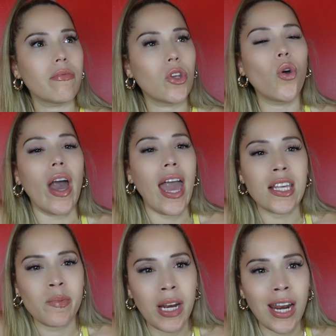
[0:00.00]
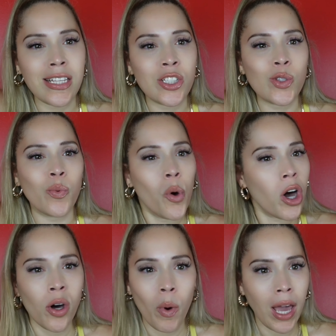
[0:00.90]
You gonna ask me that and just walk
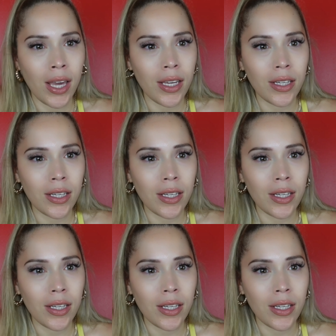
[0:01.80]
away?